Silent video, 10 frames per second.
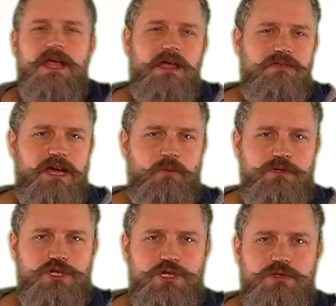Then what
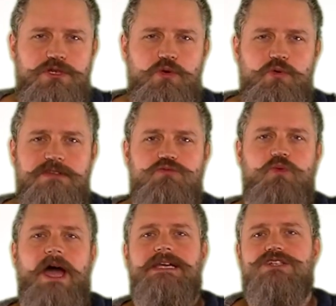you should do is
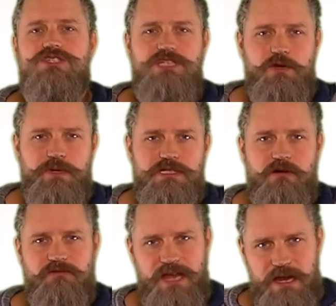write a series
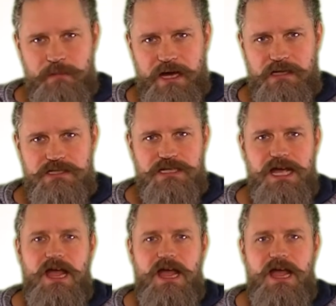of emails